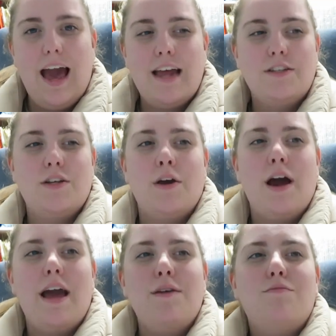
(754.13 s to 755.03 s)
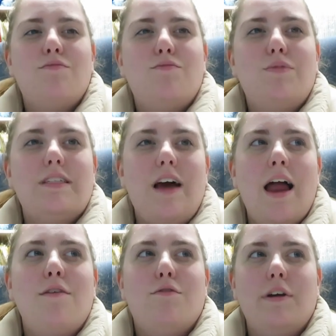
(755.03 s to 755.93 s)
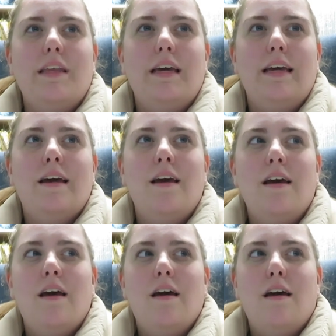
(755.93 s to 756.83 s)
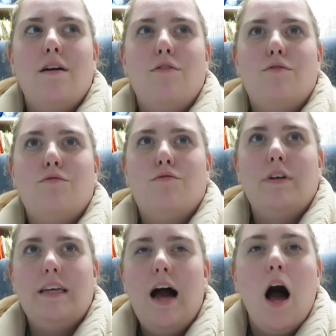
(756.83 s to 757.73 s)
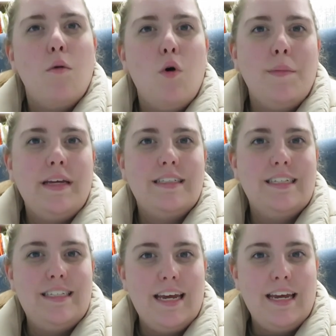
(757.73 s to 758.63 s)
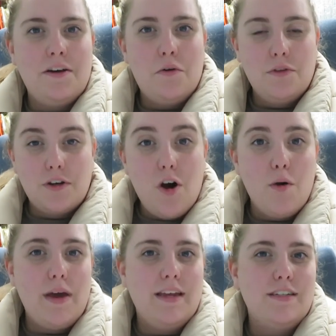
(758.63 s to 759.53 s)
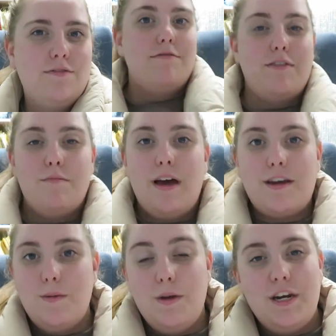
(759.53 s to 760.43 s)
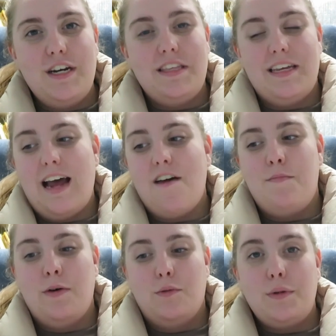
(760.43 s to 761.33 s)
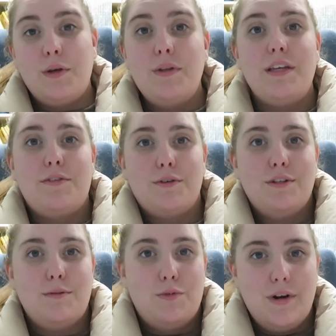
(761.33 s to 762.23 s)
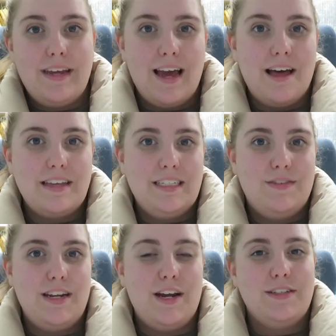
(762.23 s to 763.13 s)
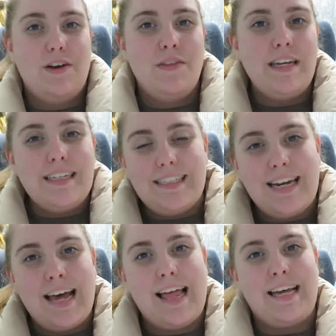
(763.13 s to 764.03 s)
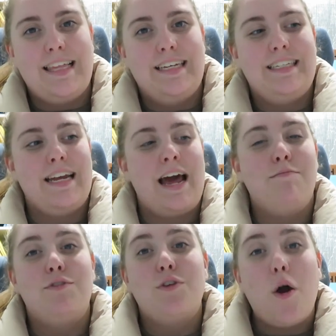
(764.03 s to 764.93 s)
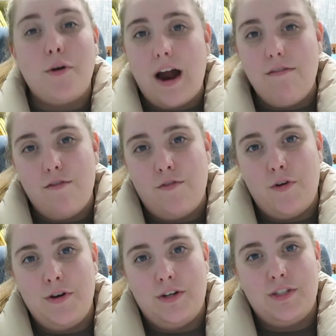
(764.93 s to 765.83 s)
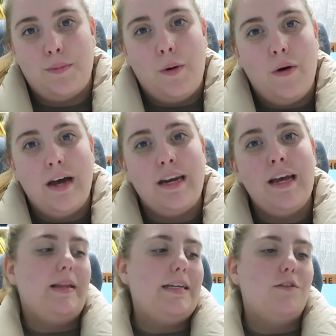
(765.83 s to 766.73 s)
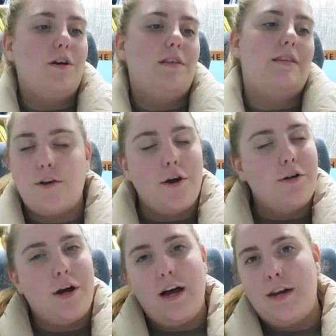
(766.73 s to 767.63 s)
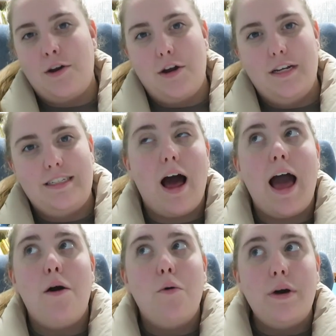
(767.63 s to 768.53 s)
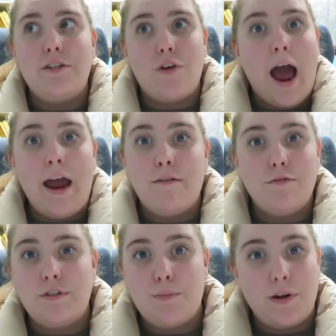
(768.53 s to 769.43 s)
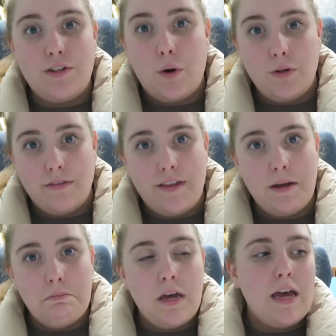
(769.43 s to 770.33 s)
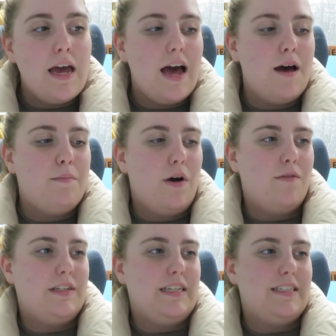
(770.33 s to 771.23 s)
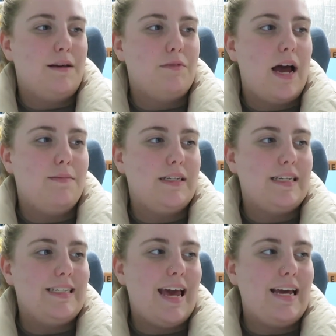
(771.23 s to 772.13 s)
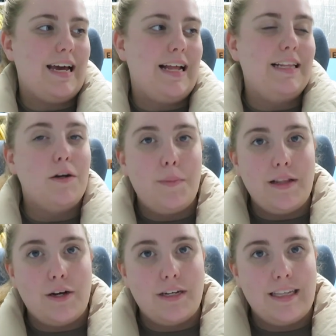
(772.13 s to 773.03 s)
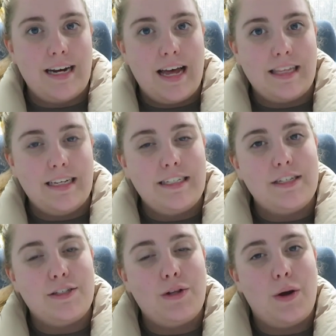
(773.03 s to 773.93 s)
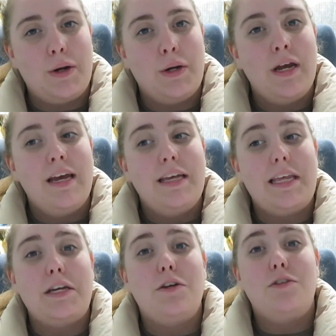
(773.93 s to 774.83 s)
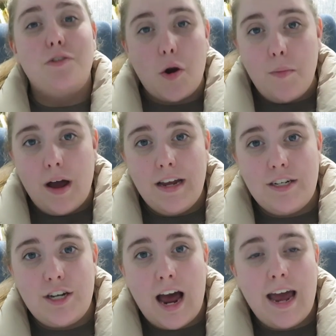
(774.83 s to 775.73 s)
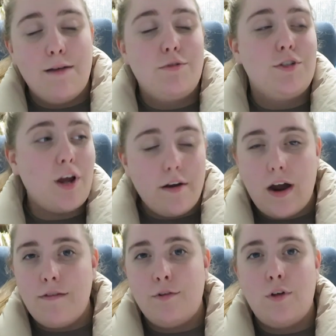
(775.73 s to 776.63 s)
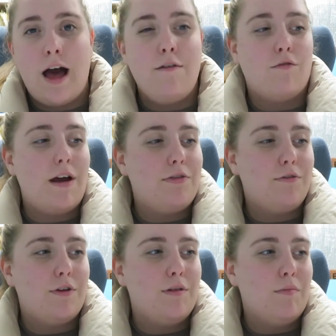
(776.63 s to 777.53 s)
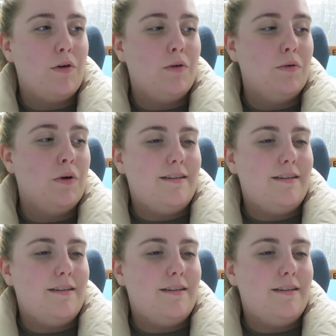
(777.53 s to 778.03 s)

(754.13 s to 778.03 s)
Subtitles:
And so it was kind of really, really heartwarming to see all the comments from a community that I've built purely through putting out these videos on the internet like this, and I'm so grateful for all your support. Please know that they don't go unnoticed. I always try and respond to all of them, but obviously sometimes it can take a little bit longer than others, so thank you so much. I am so grateful. I've read through them all.